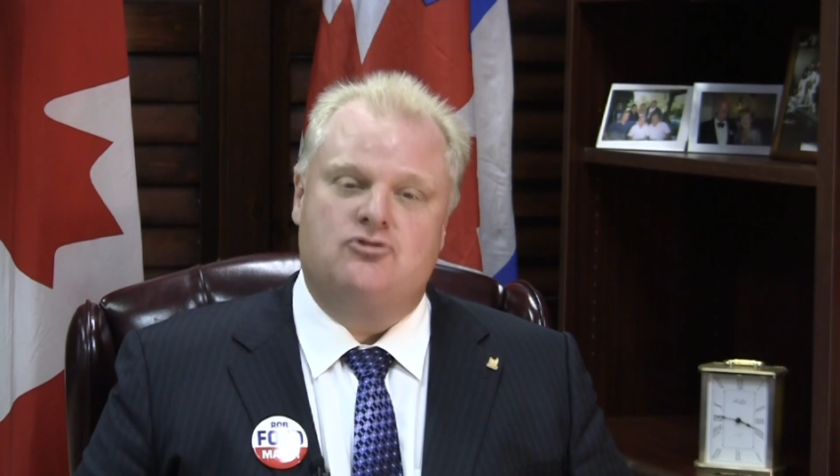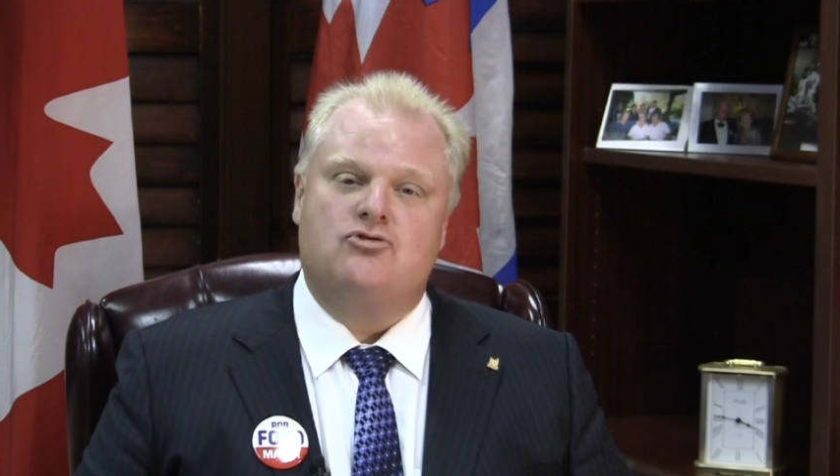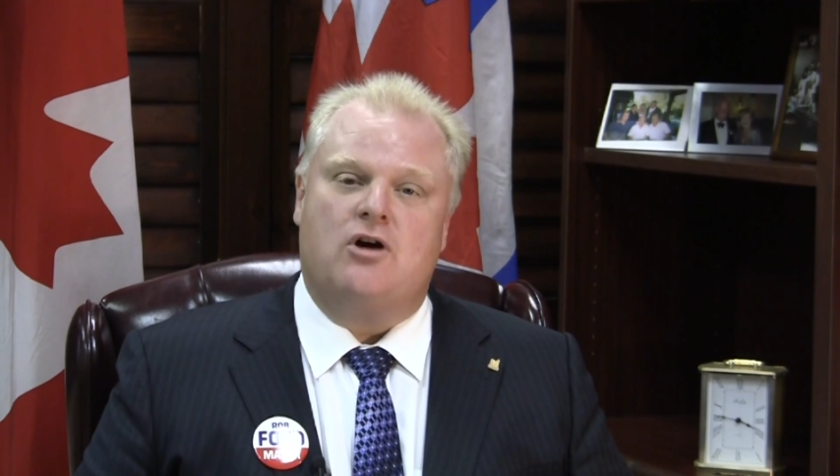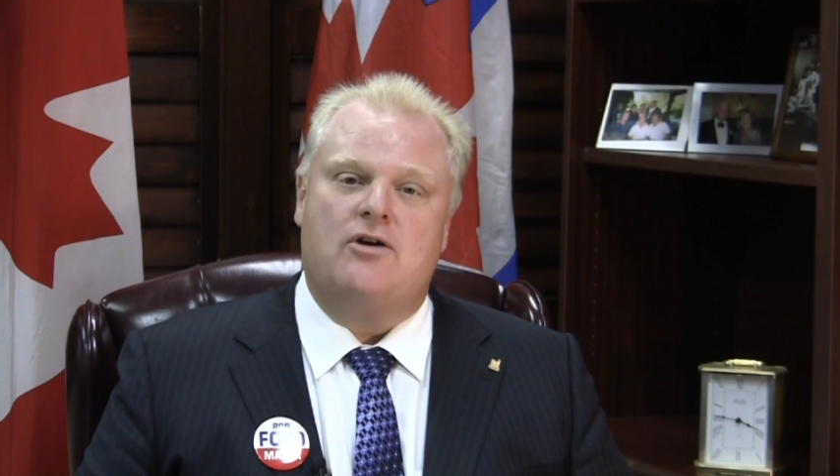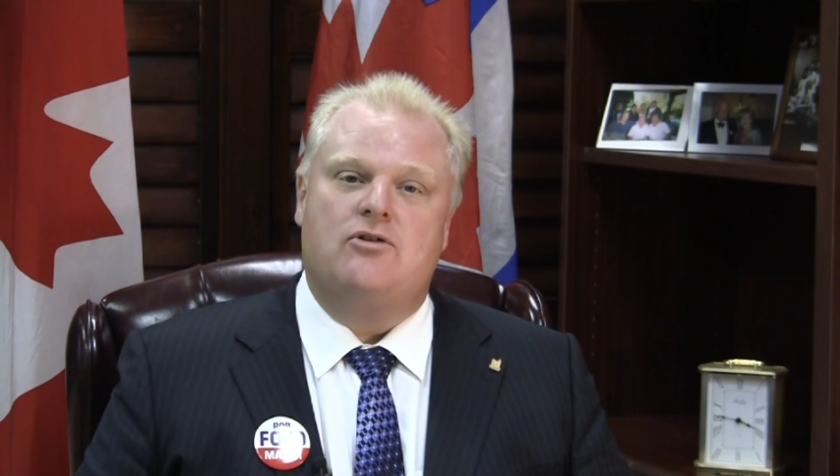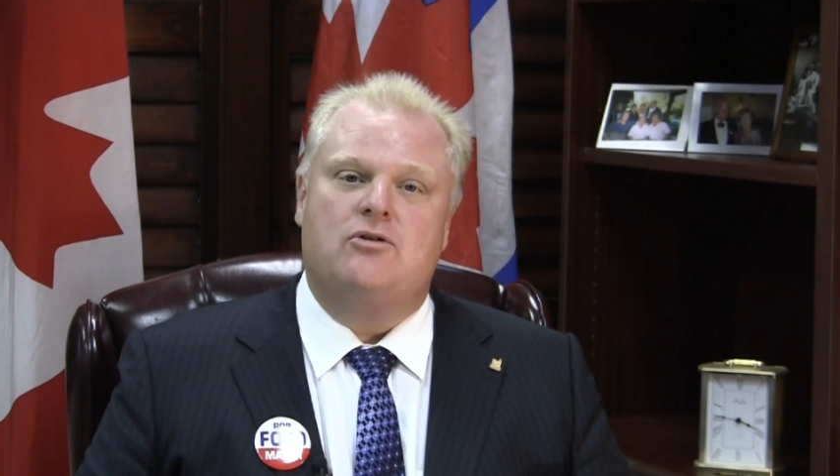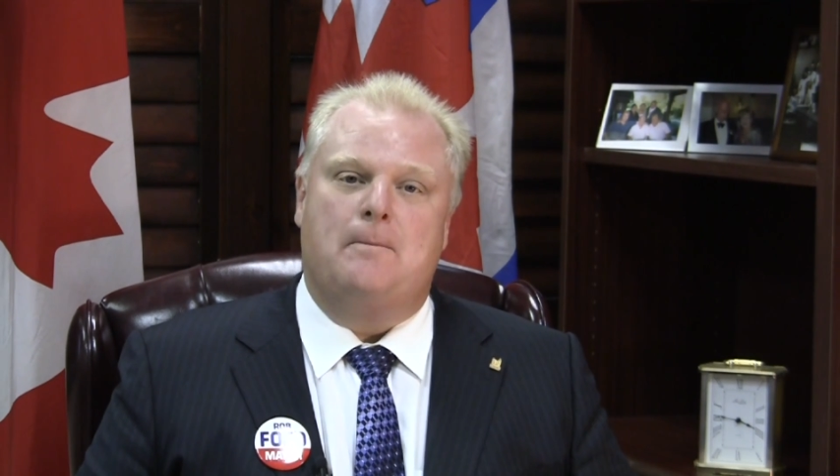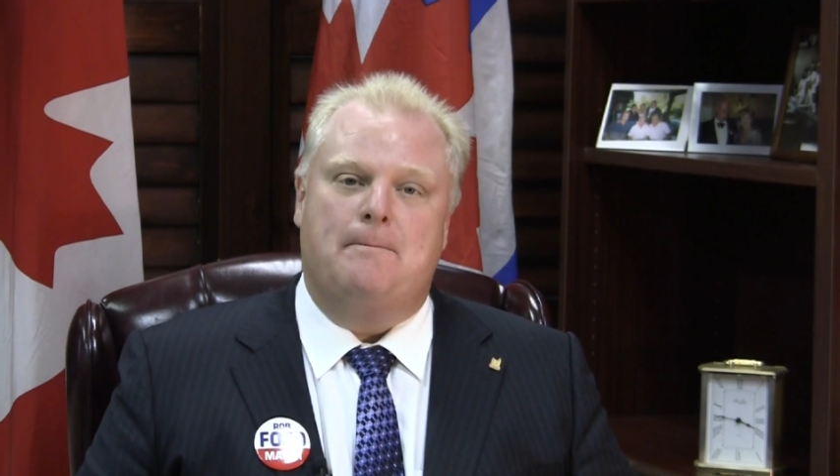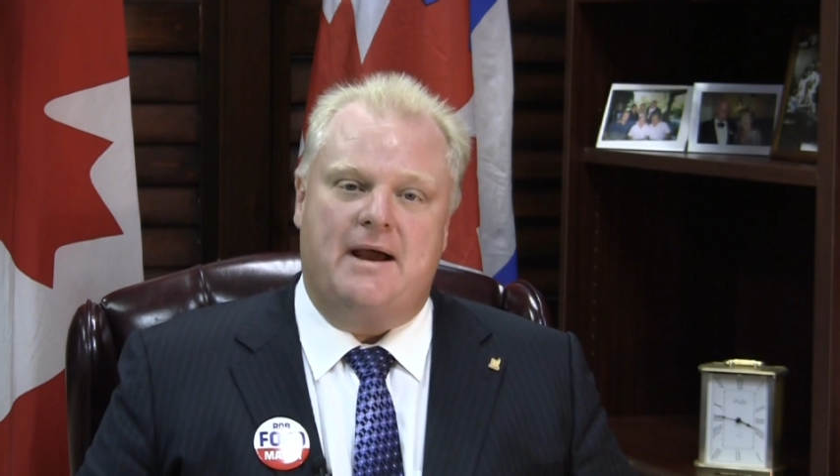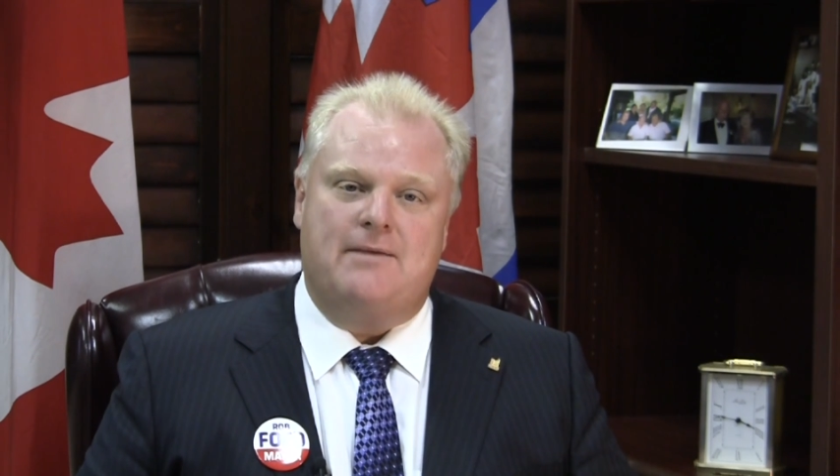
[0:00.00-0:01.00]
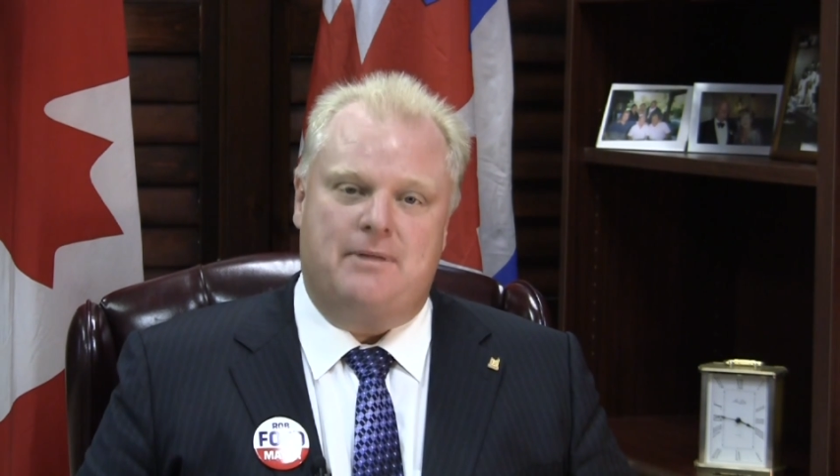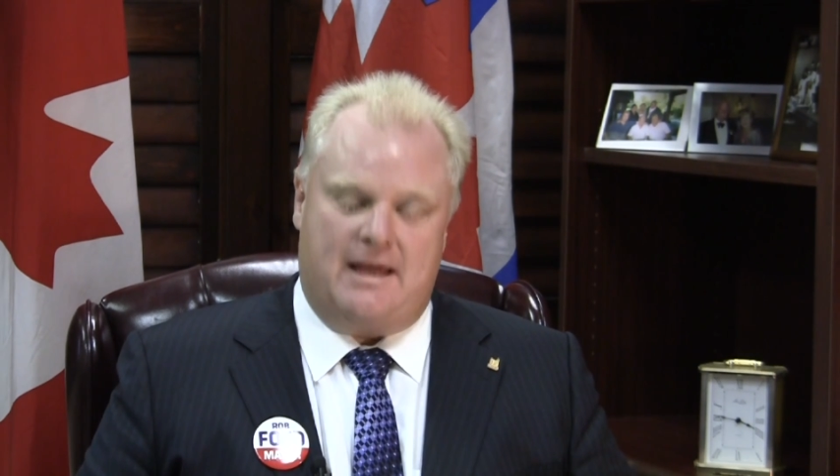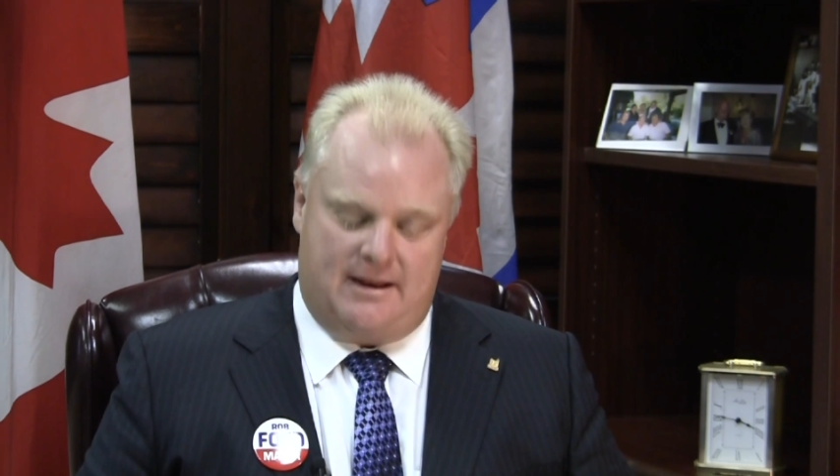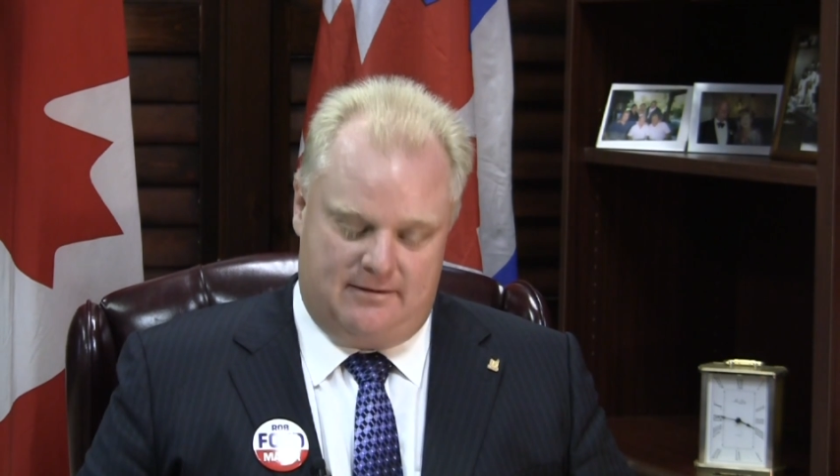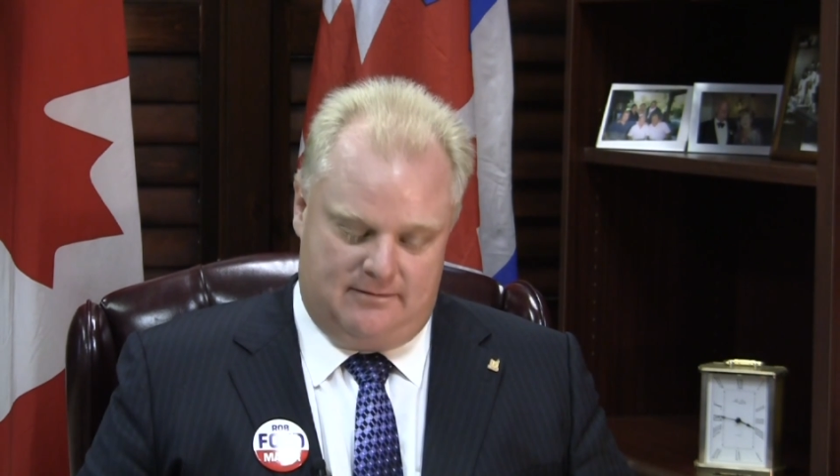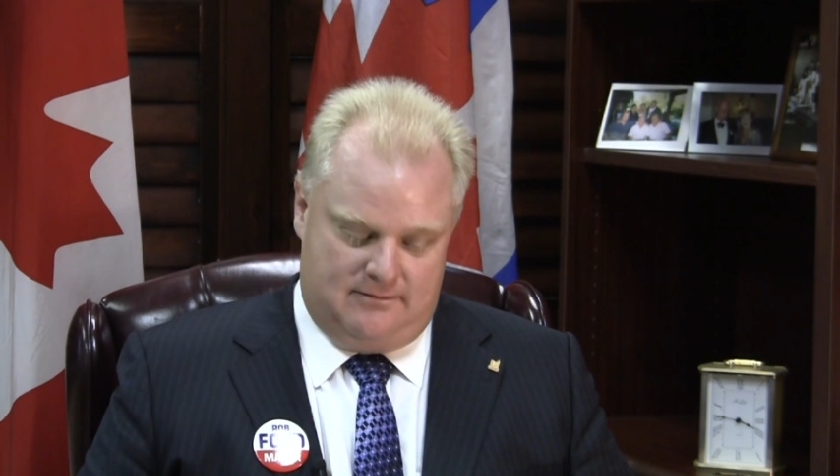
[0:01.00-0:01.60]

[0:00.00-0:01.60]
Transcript: Toronto Bike Plan.